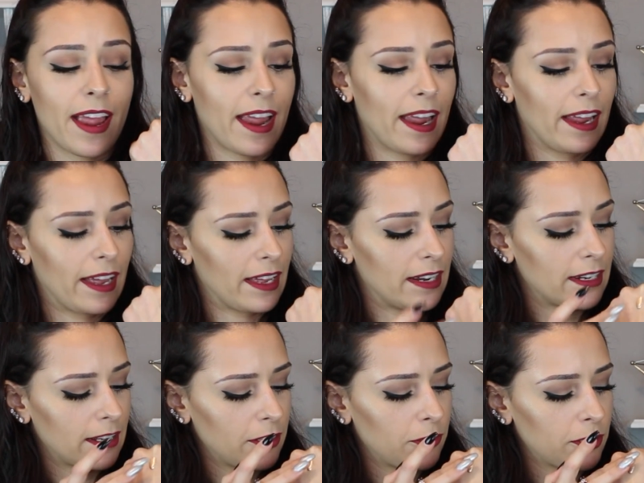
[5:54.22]

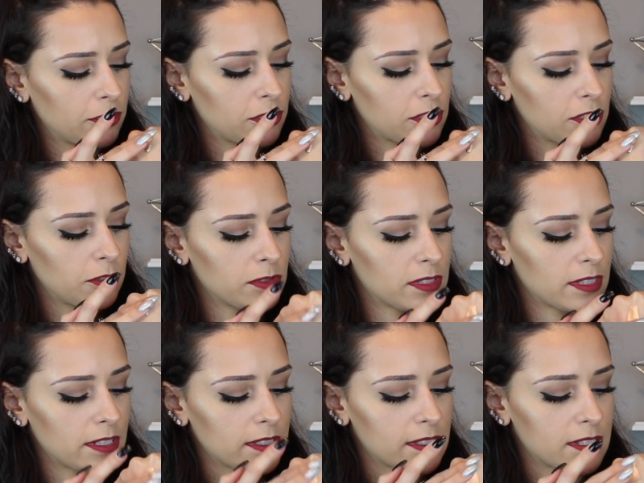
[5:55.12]
And you could just use
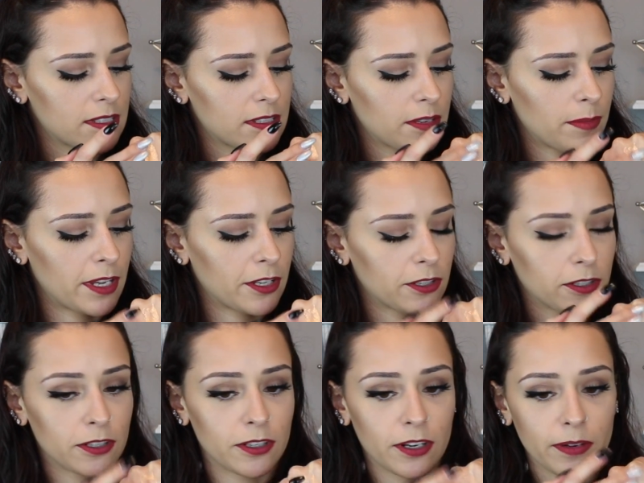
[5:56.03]
this to make
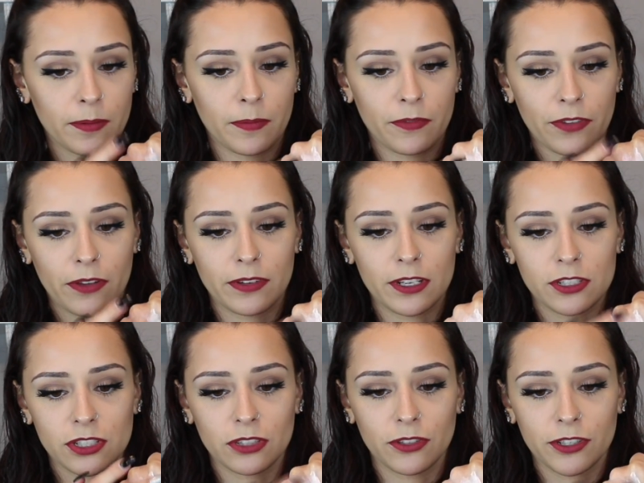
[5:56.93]
your
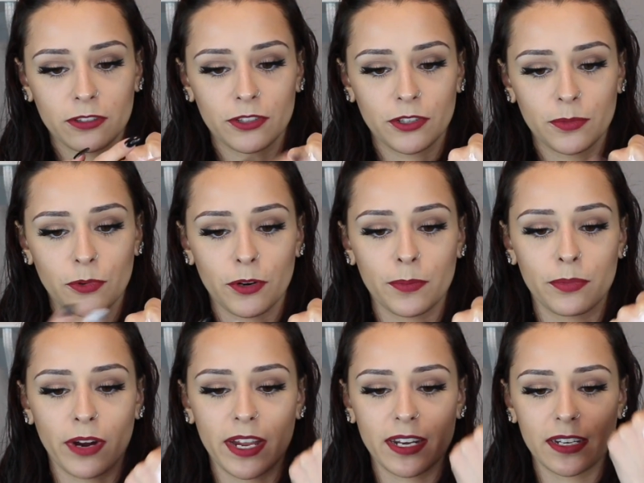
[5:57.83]
foundation look a little more
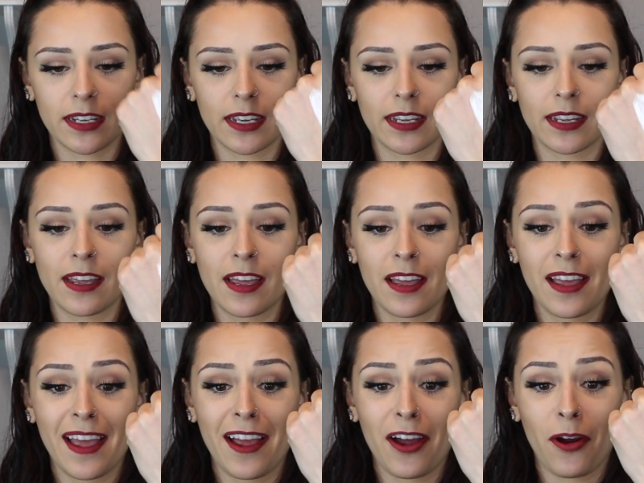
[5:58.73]
brightening,
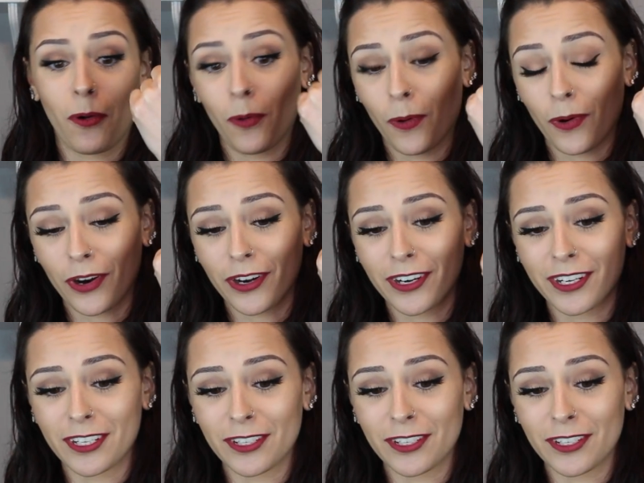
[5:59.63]
or